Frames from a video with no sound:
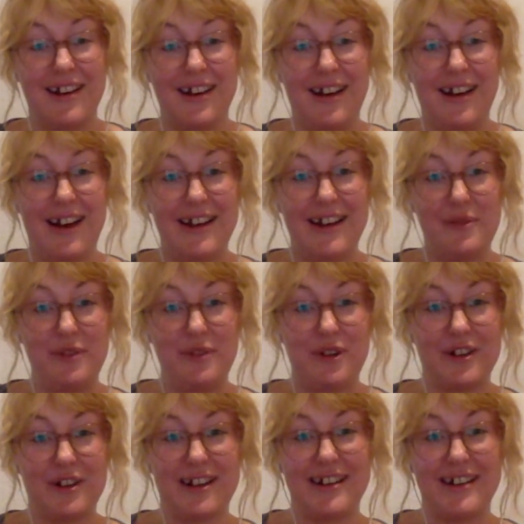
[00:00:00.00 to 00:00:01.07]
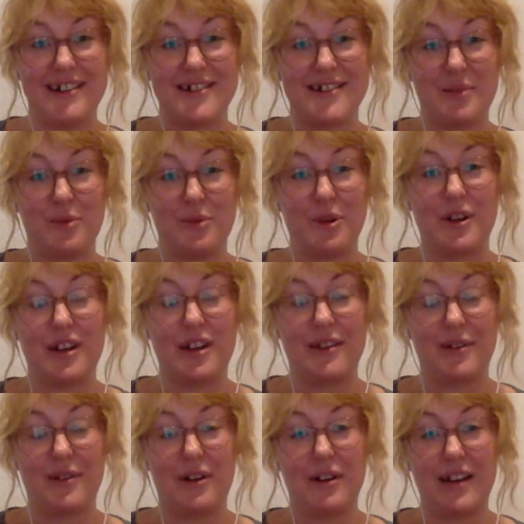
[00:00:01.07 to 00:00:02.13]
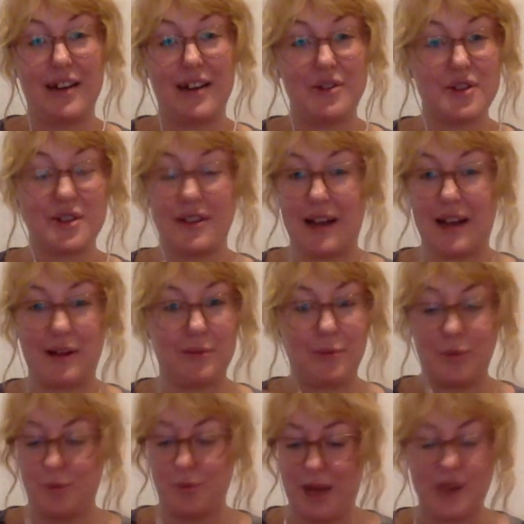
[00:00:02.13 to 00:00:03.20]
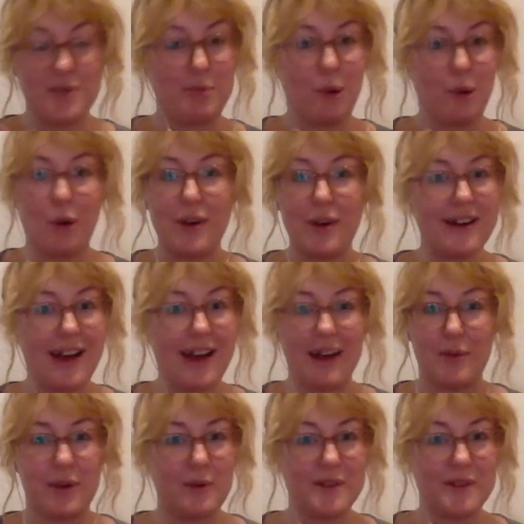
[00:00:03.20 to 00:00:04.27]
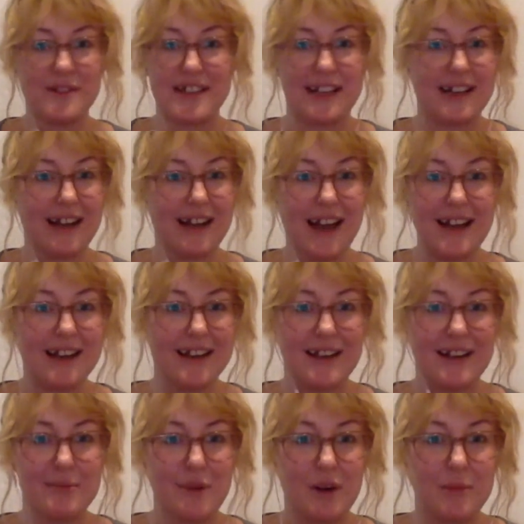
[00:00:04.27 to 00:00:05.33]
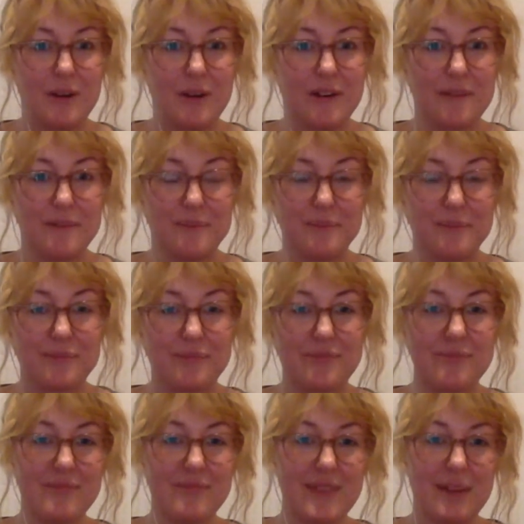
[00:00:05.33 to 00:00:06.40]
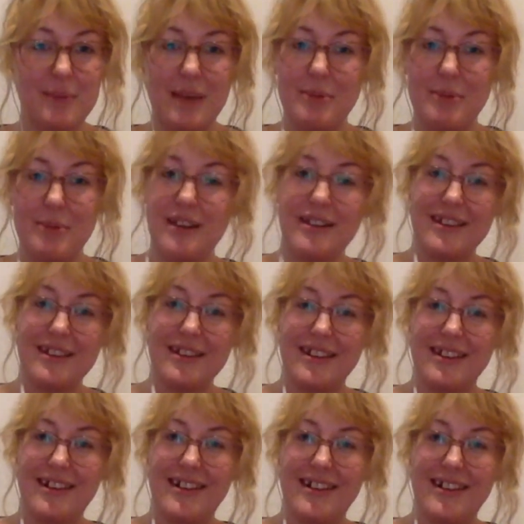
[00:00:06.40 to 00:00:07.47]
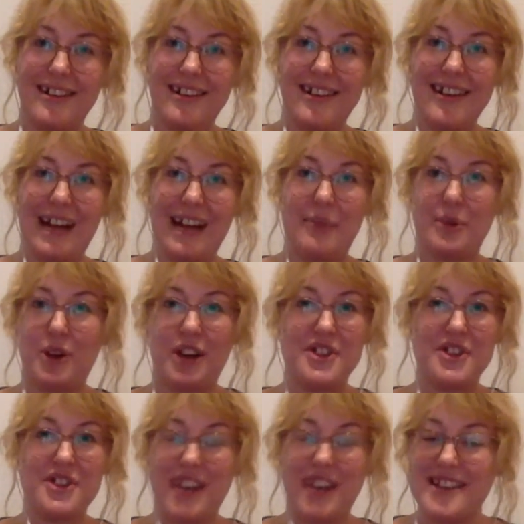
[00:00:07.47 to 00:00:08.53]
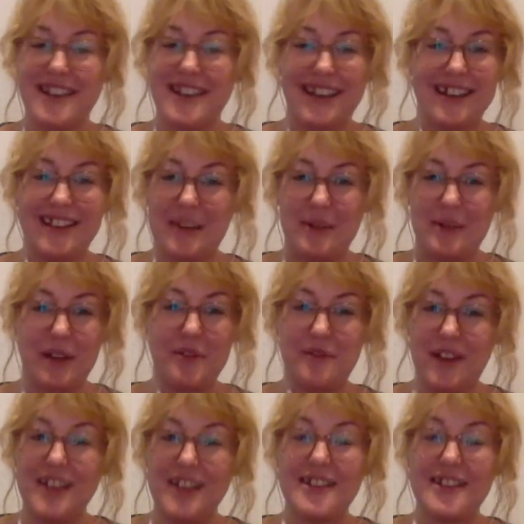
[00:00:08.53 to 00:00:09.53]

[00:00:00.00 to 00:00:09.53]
And if you can kind of start working, just like exploring that, what is that like in the moment? Maybe like we're not chasing anything, we're not fixing